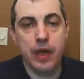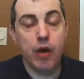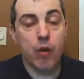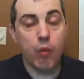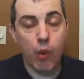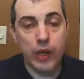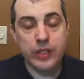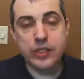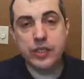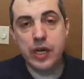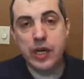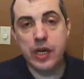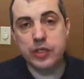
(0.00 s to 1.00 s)
Once
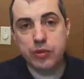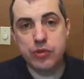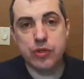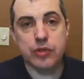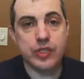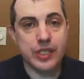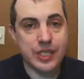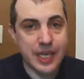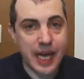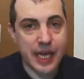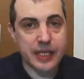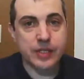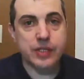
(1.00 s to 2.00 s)
a user
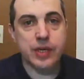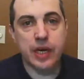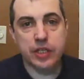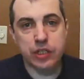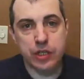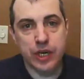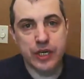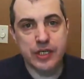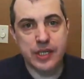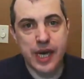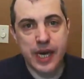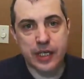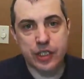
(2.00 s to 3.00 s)
sends a
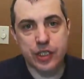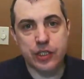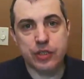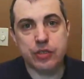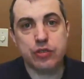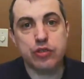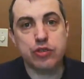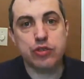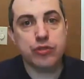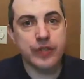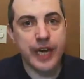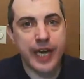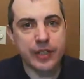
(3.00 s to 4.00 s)
transaction to
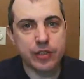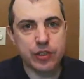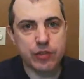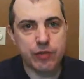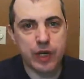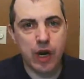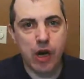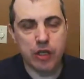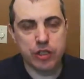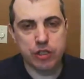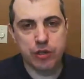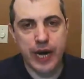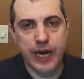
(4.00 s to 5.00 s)
the address of a
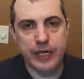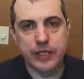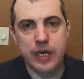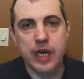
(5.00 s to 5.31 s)
contract,